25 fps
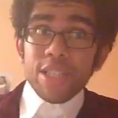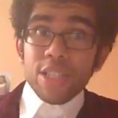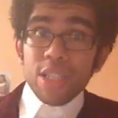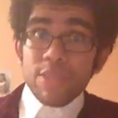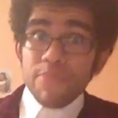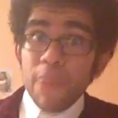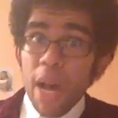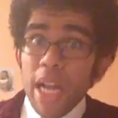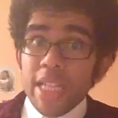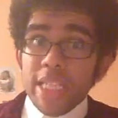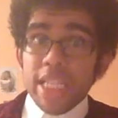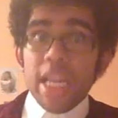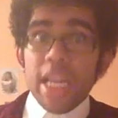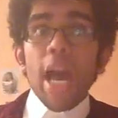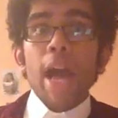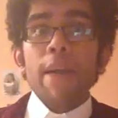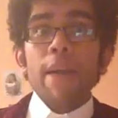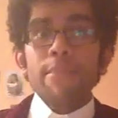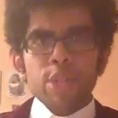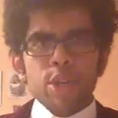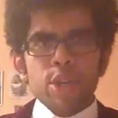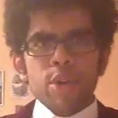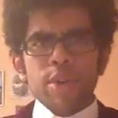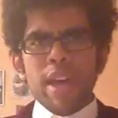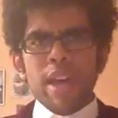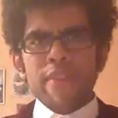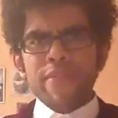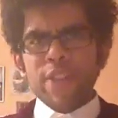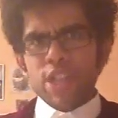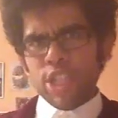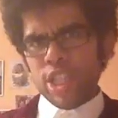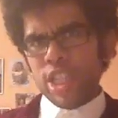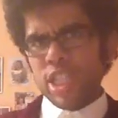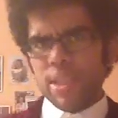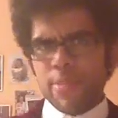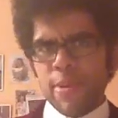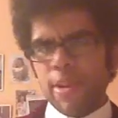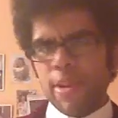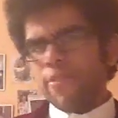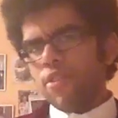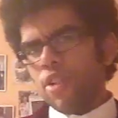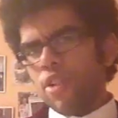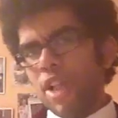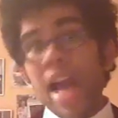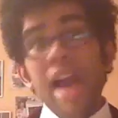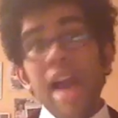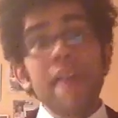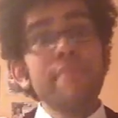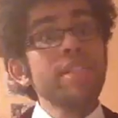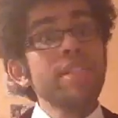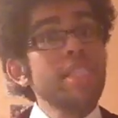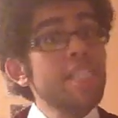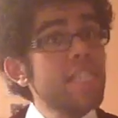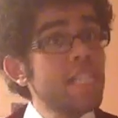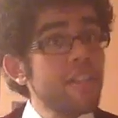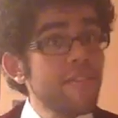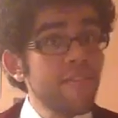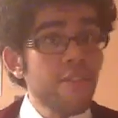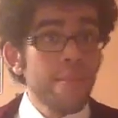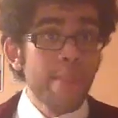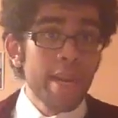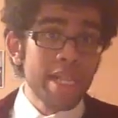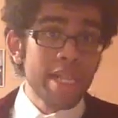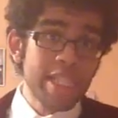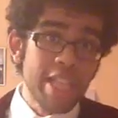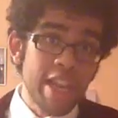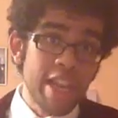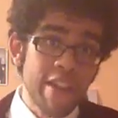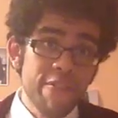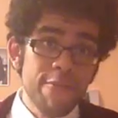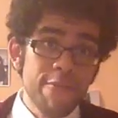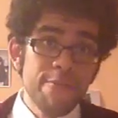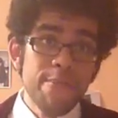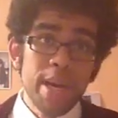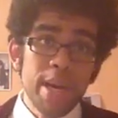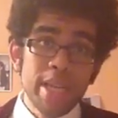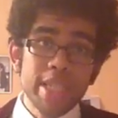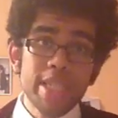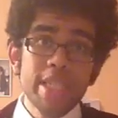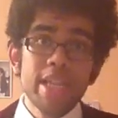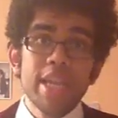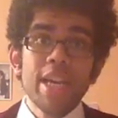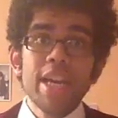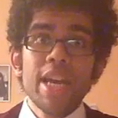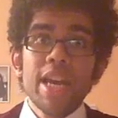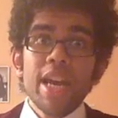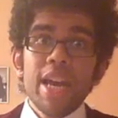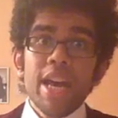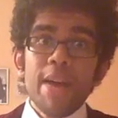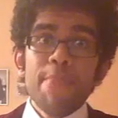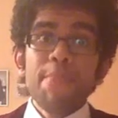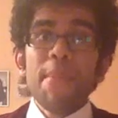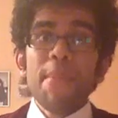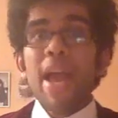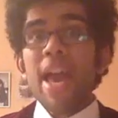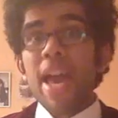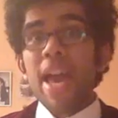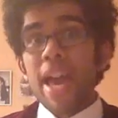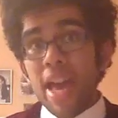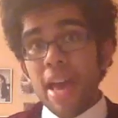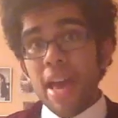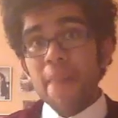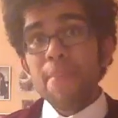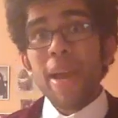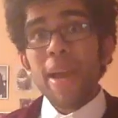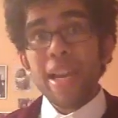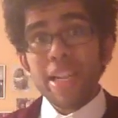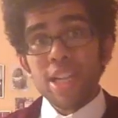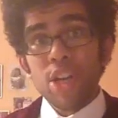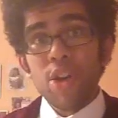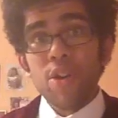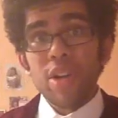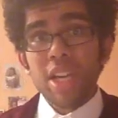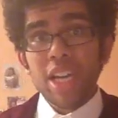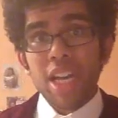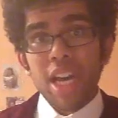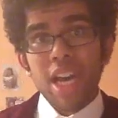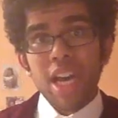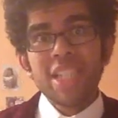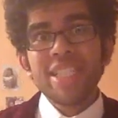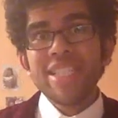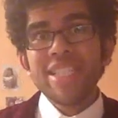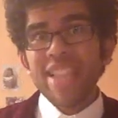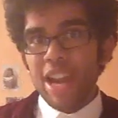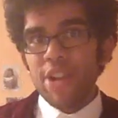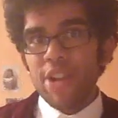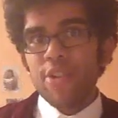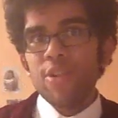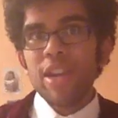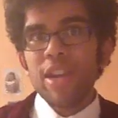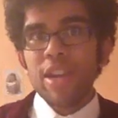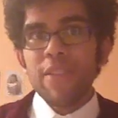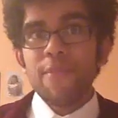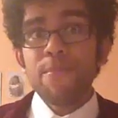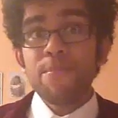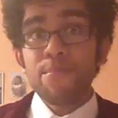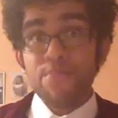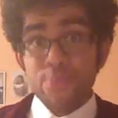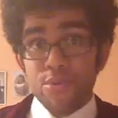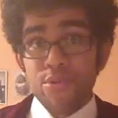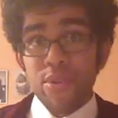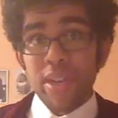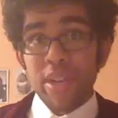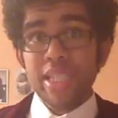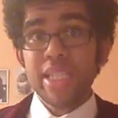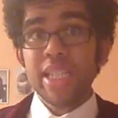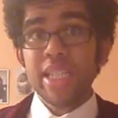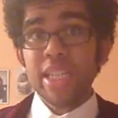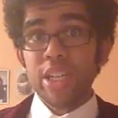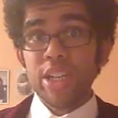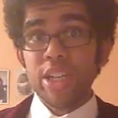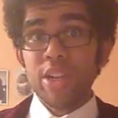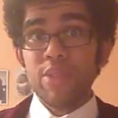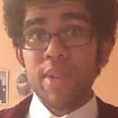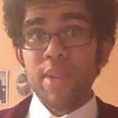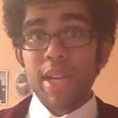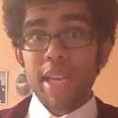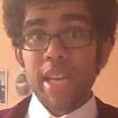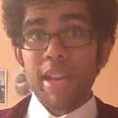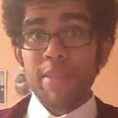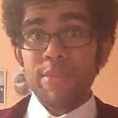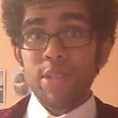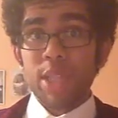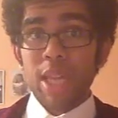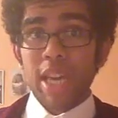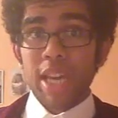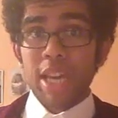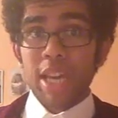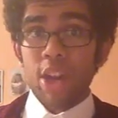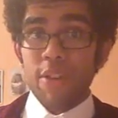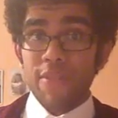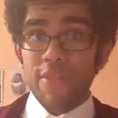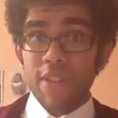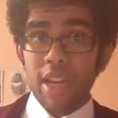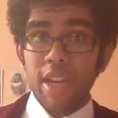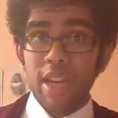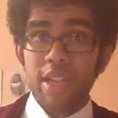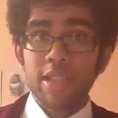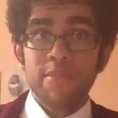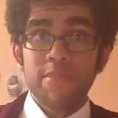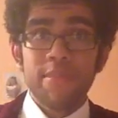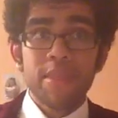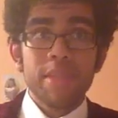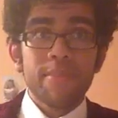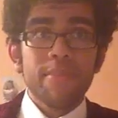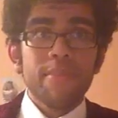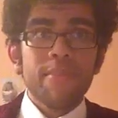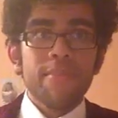But I'm sure their version is beautiful. Haven't seen it for myself, but Magnolia are generally pretty good when it comes to their clothing items.